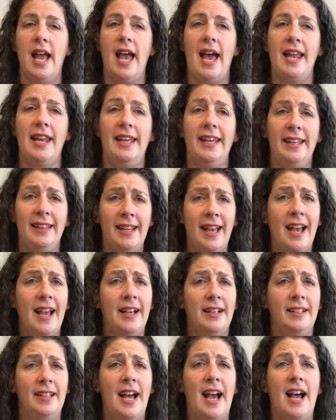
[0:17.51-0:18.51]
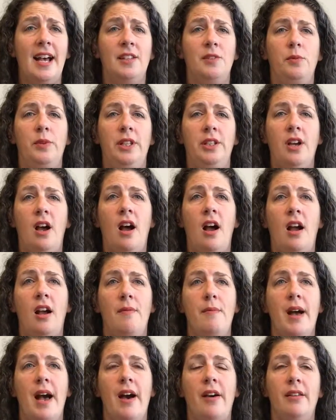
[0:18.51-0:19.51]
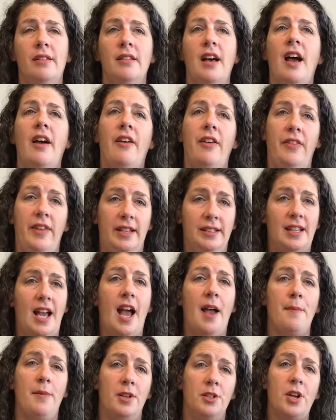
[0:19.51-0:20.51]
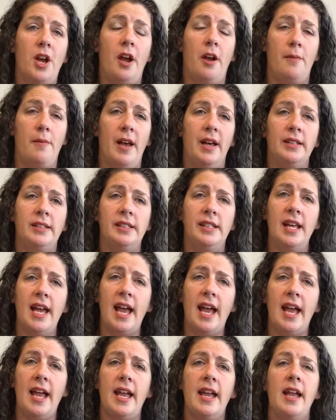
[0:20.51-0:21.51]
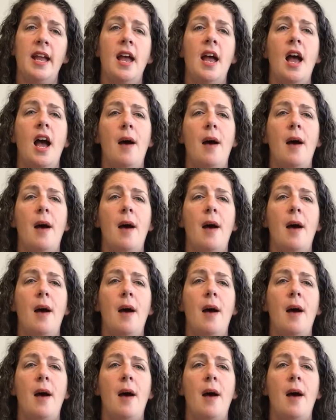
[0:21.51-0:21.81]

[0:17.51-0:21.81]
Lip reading: And in that class, we talk about a lot of the things I'm going to talk about today,